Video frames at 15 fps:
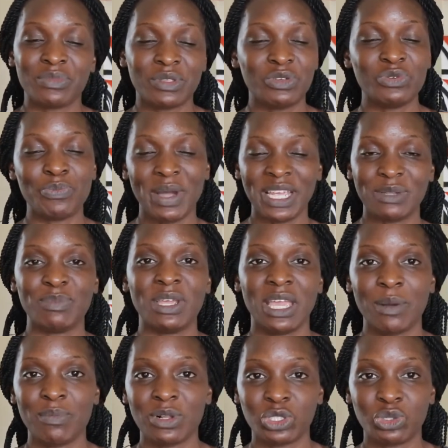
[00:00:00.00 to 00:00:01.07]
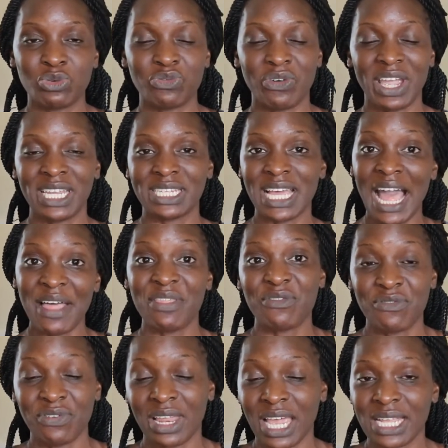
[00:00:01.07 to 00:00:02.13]
you might be able to find other
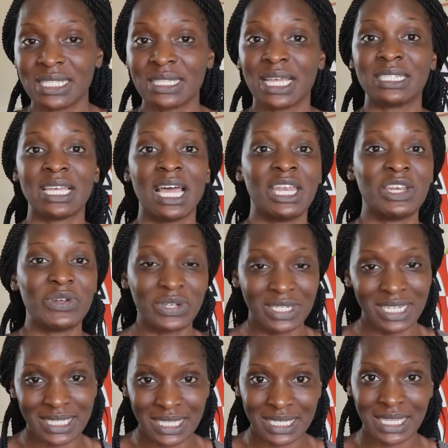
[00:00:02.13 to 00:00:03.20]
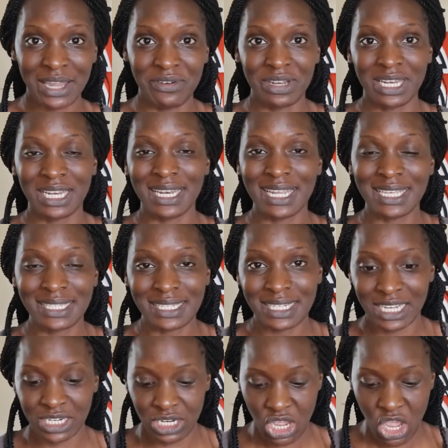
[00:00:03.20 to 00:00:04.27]
flights that are not necessarily
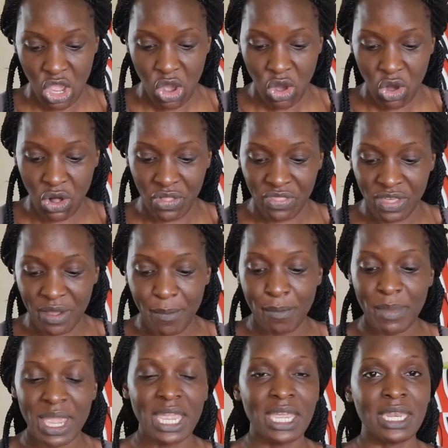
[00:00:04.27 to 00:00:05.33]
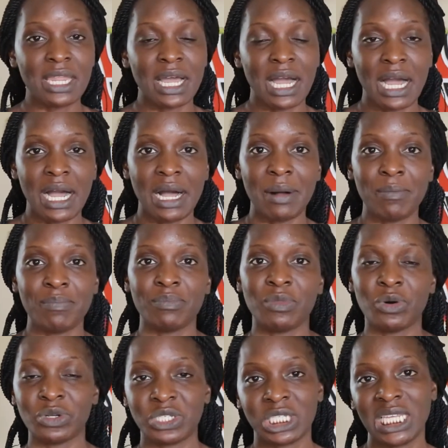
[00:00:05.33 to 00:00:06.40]
listed on the main
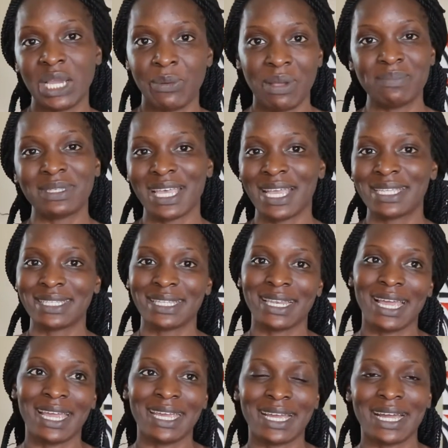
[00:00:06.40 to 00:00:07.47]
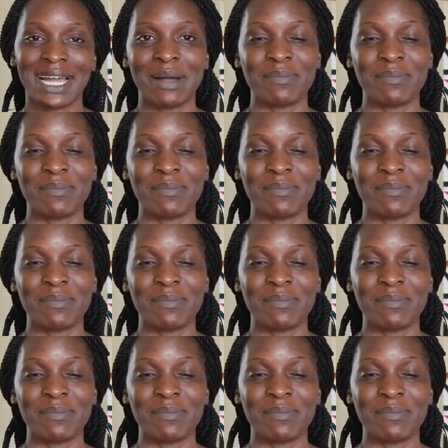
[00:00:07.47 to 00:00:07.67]
OTA websites like